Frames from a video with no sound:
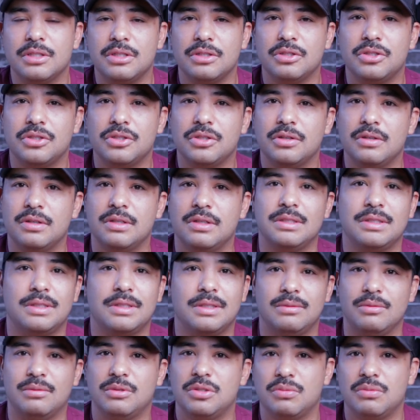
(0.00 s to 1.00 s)
in your shirt,
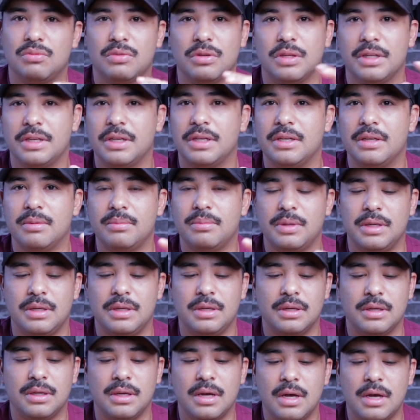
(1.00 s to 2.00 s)
it's really gonna
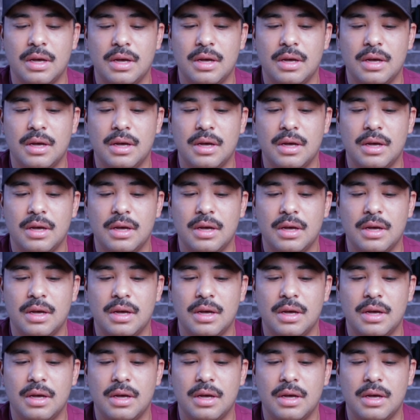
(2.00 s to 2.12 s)
be,